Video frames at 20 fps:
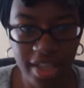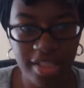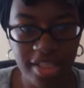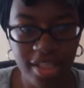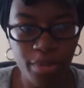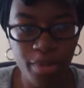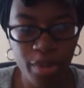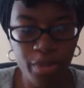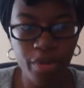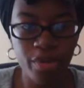like,
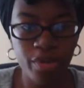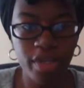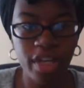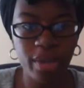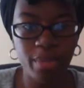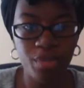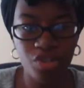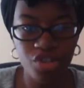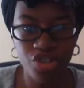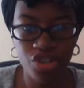some people are
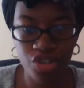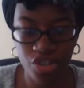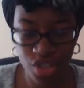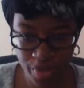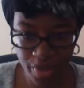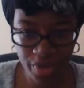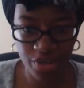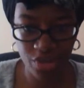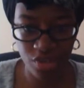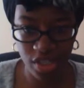not mature
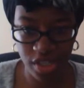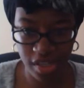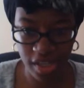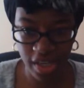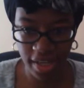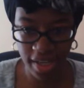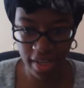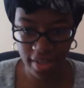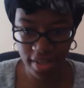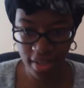
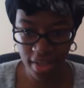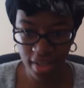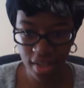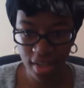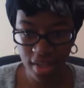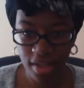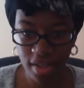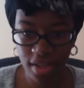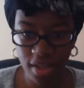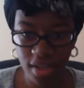spiritually yet.
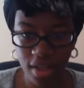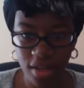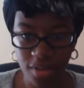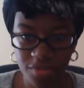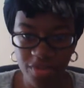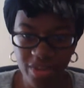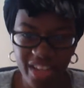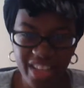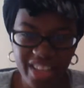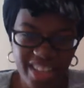You know,
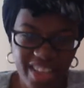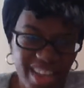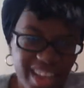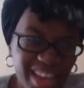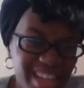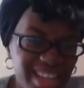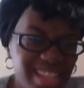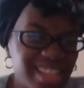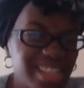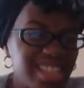I feel like they're
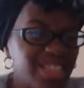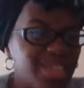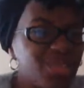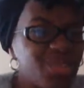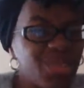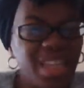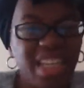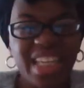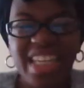kind of still